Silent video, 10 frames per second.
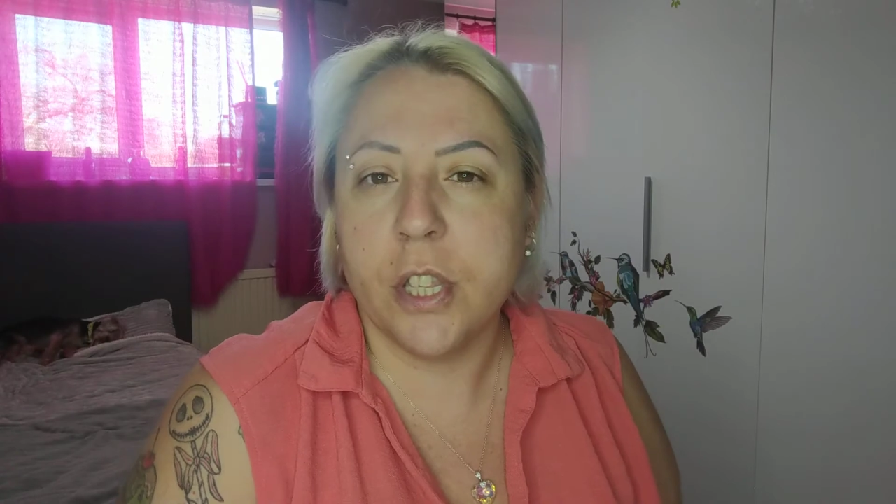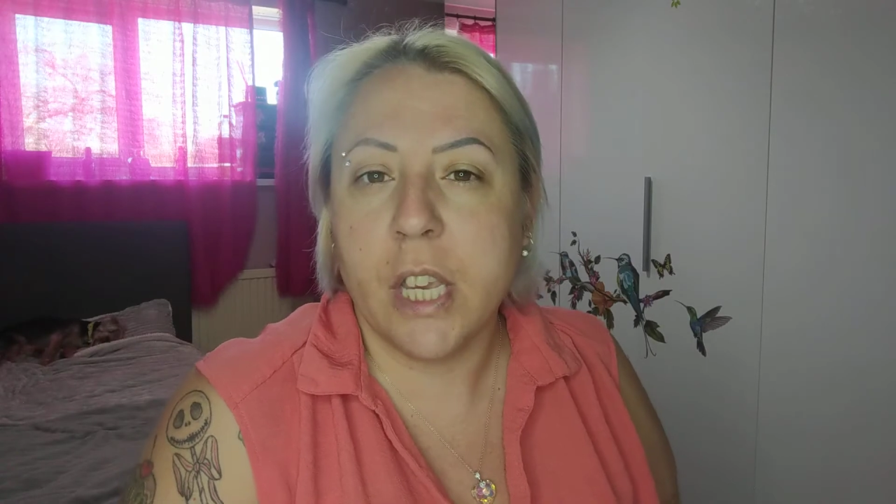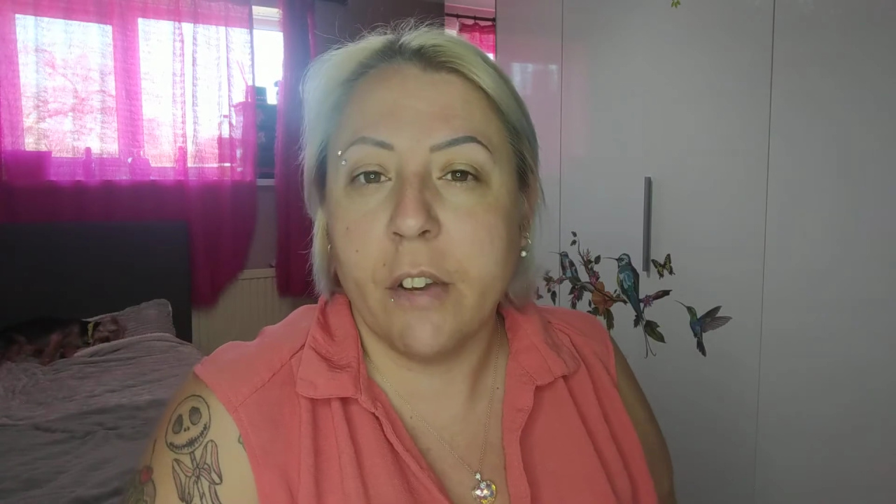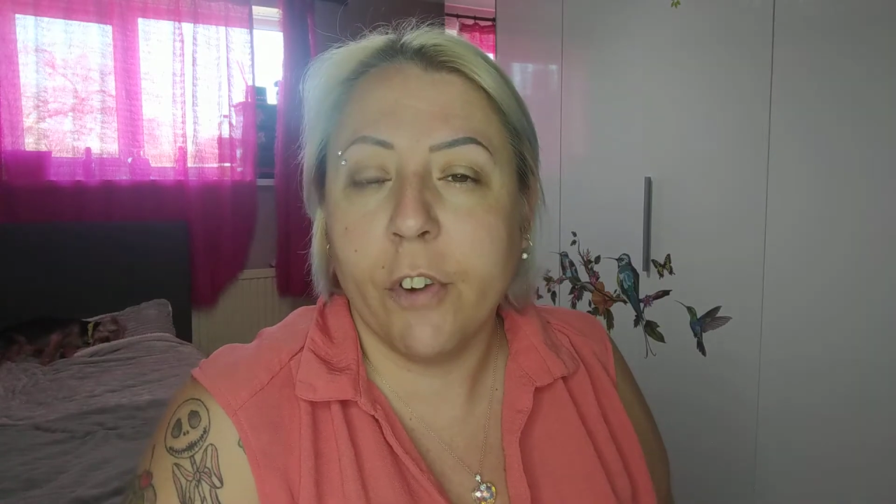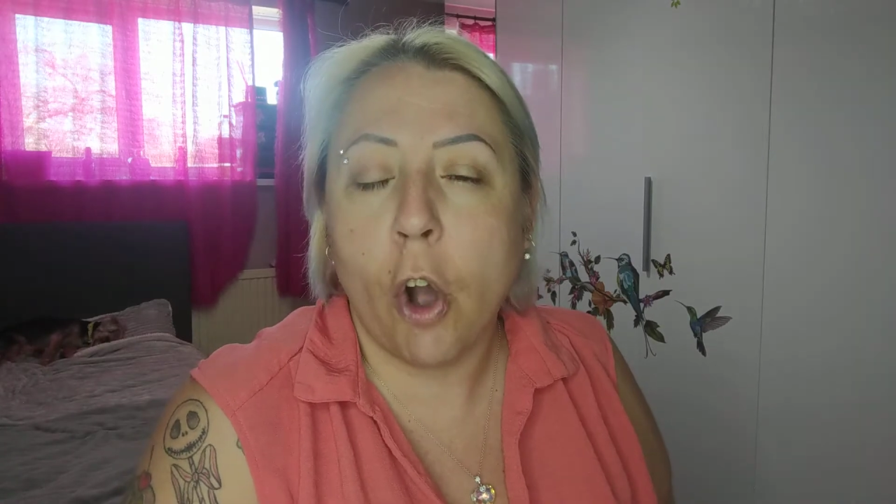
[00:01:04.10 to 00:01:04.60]

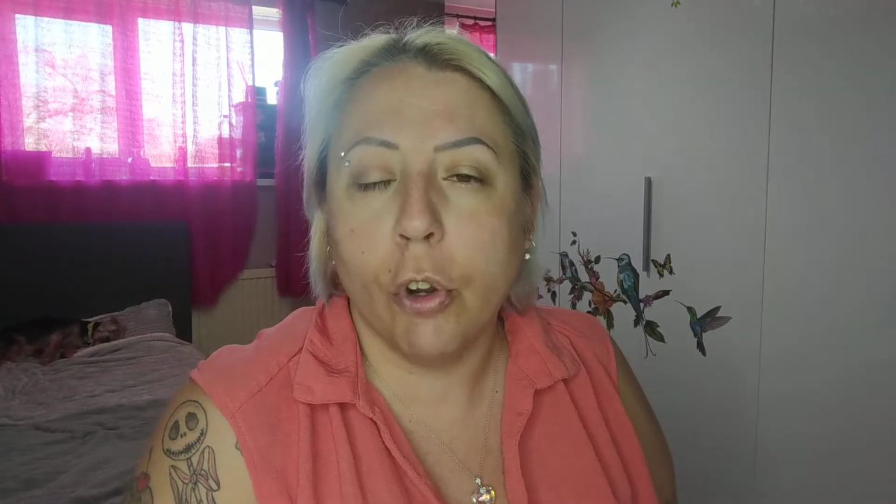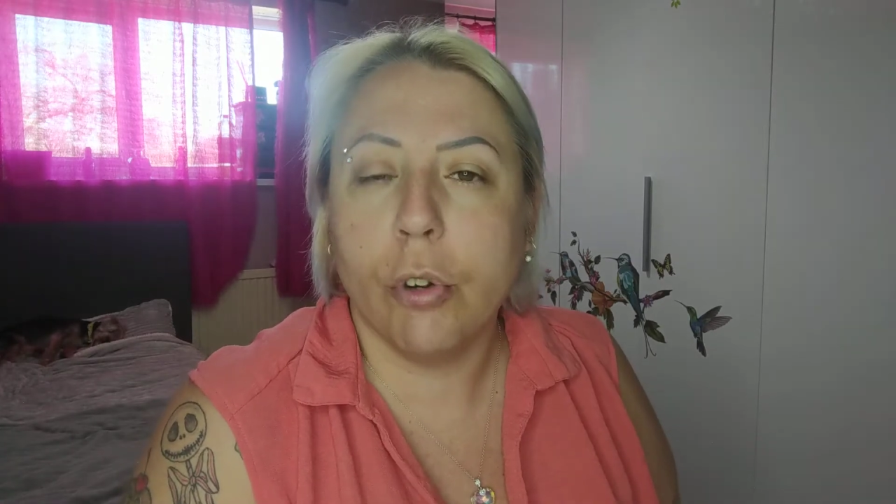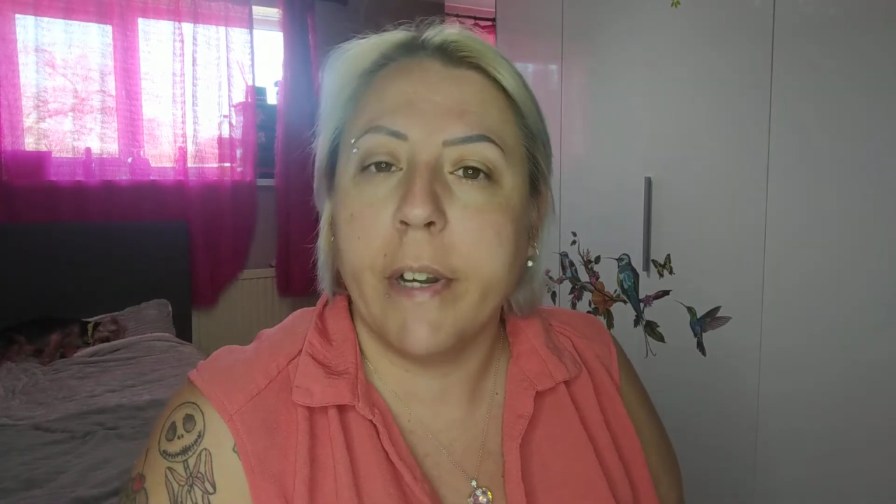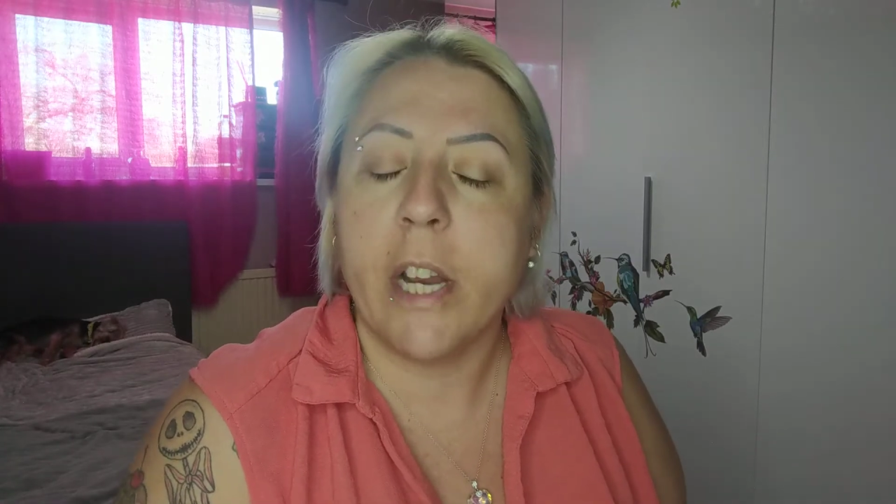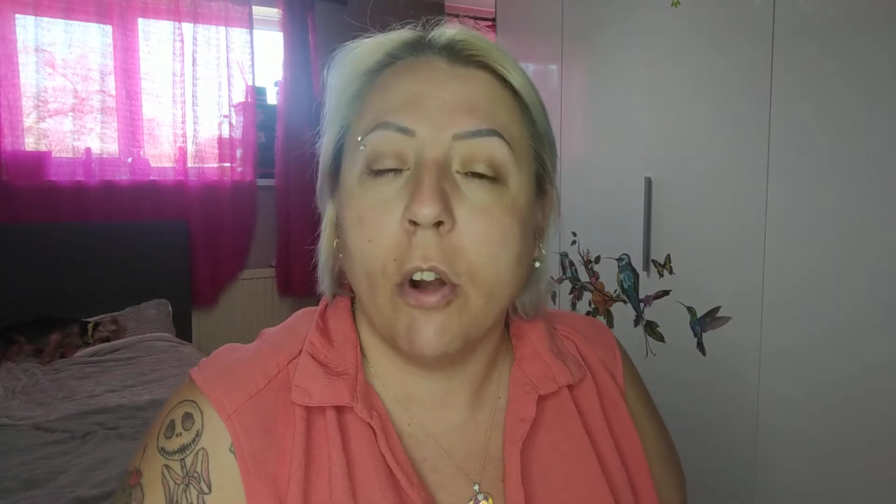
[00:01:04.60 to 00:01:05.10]
thick of
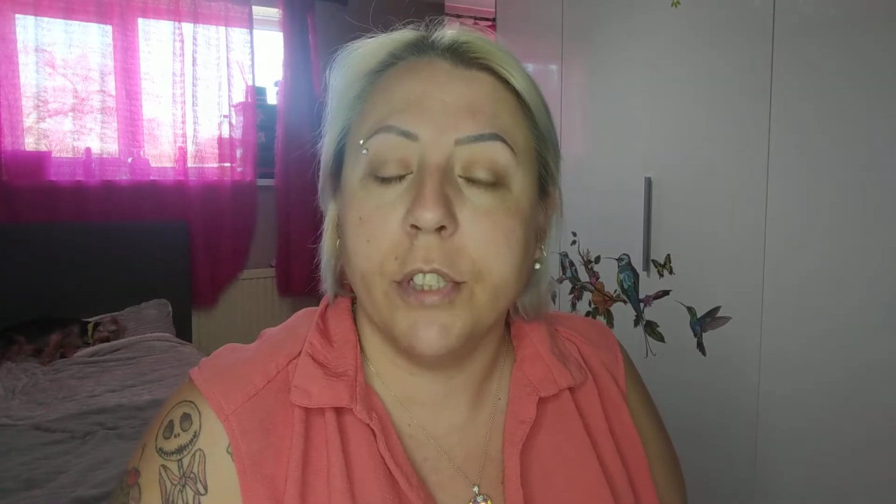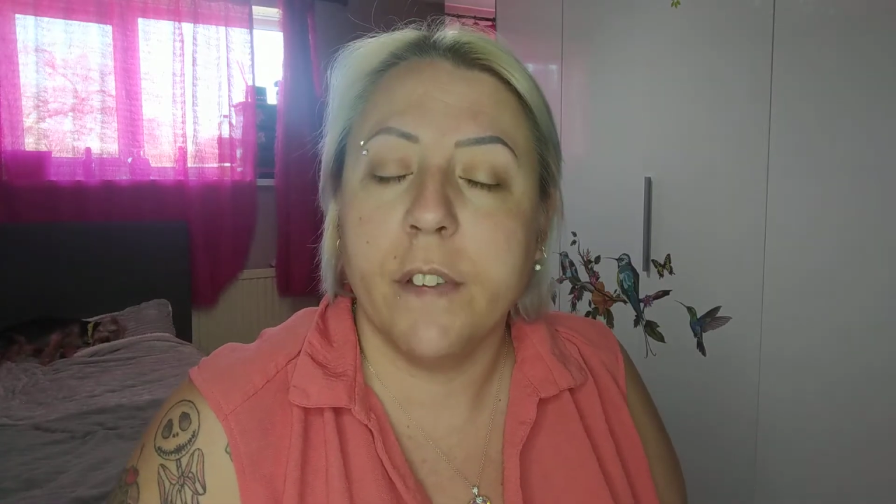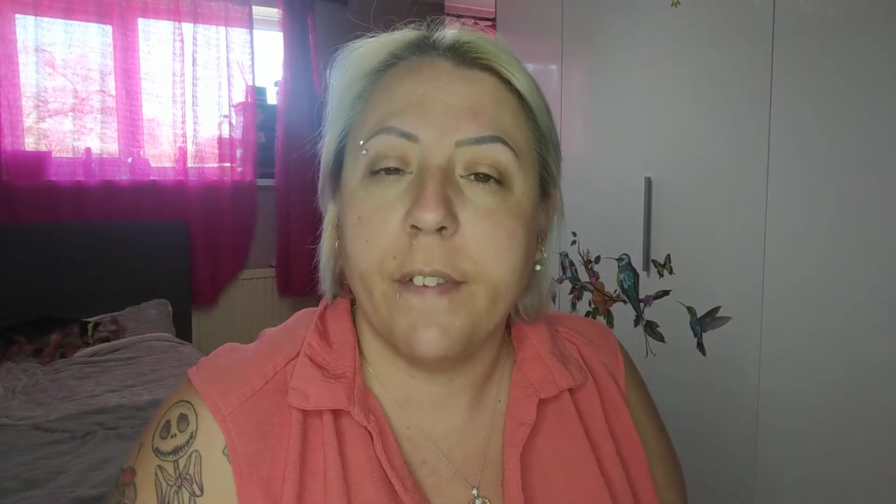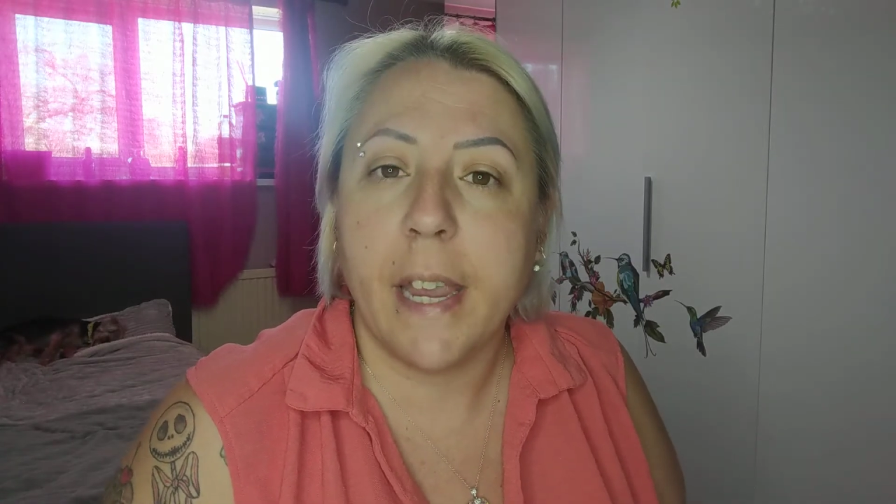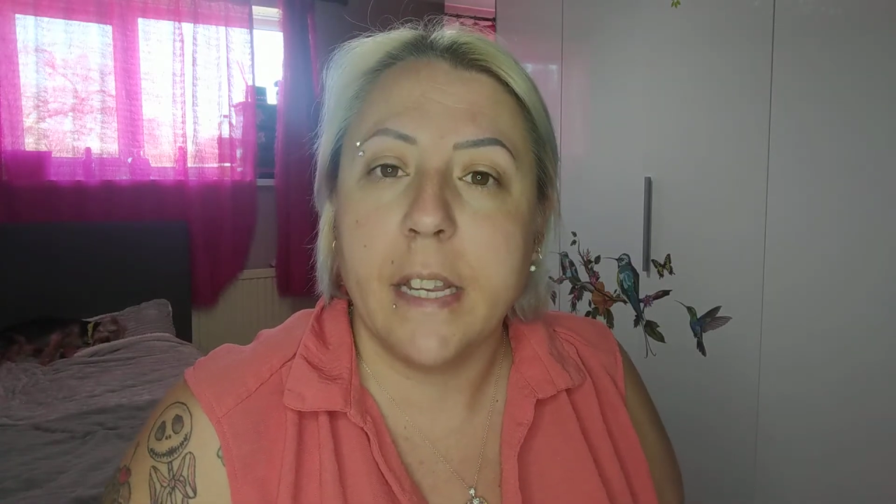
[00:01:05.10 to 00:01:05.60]
concrete on
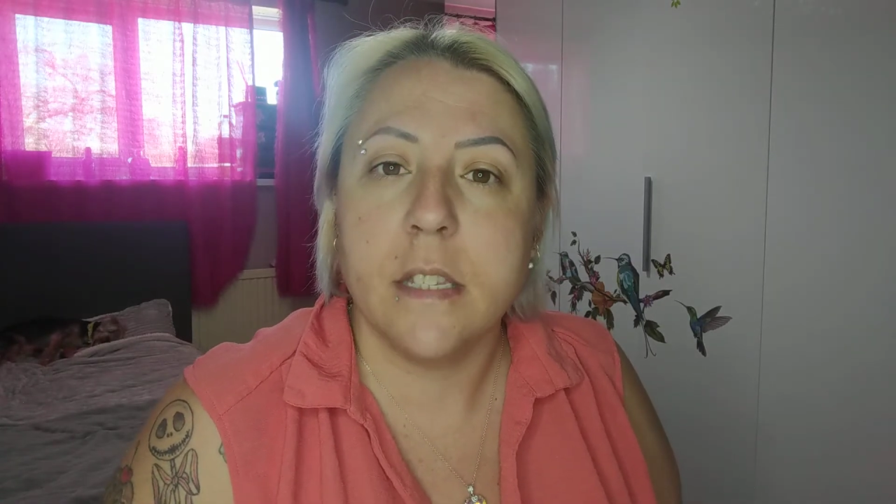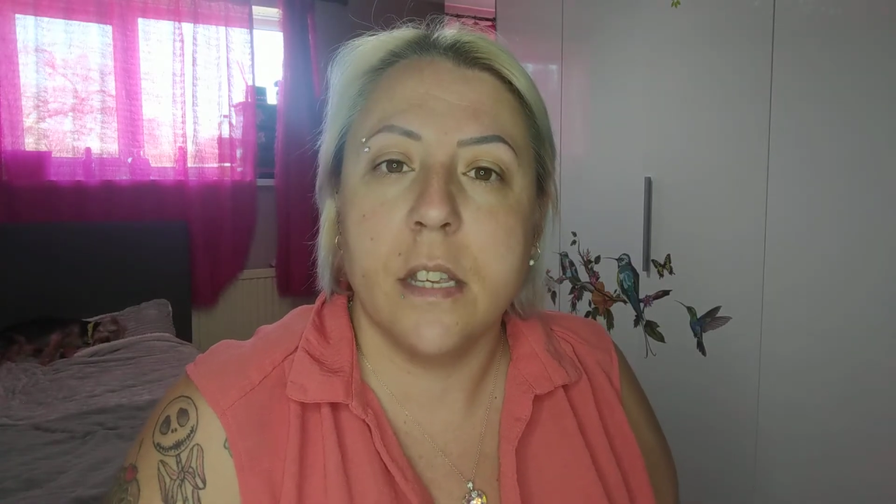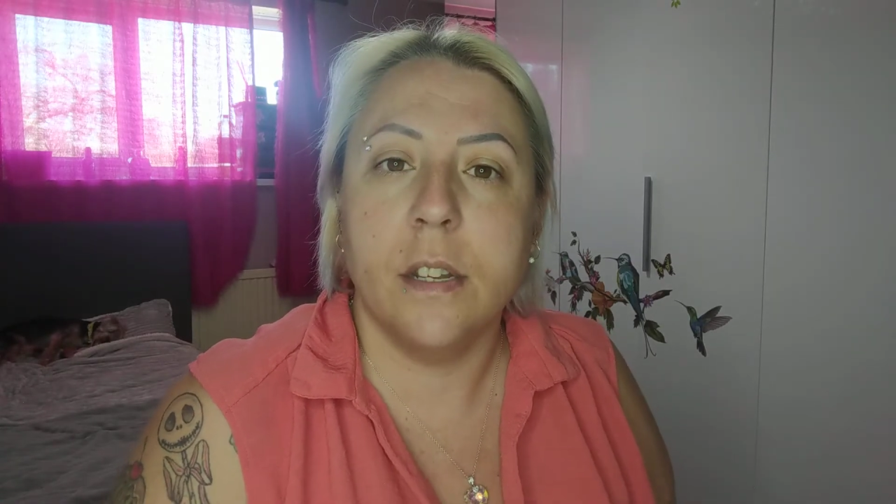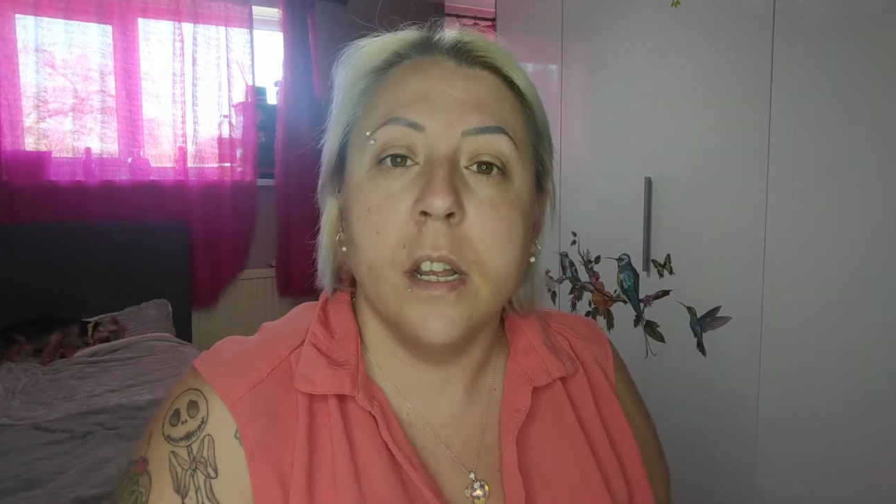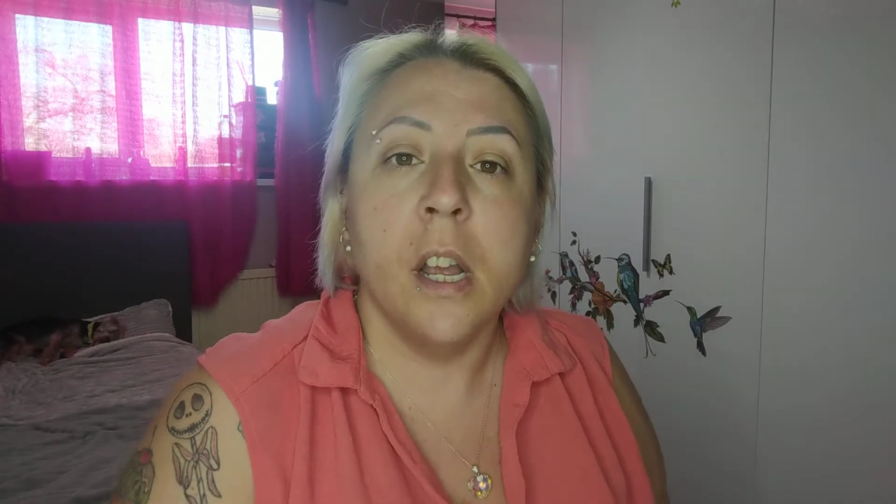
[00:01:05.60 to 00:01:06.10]
your face
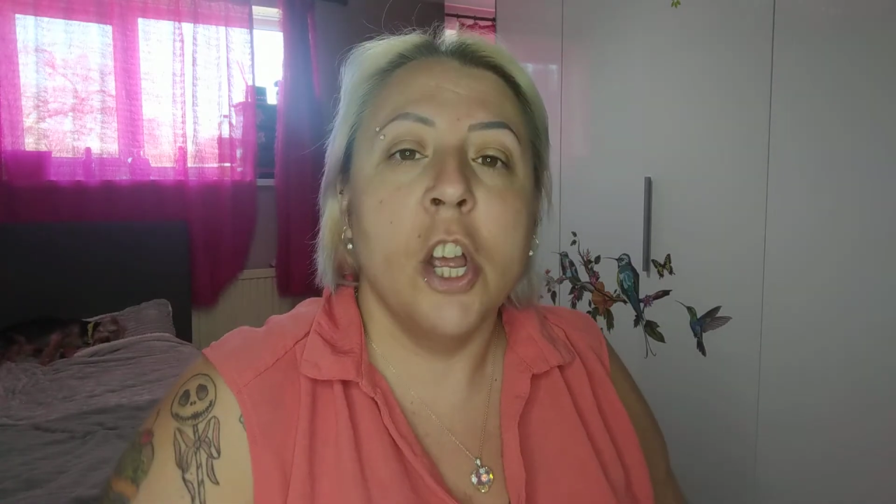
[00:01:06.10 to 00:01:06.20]
and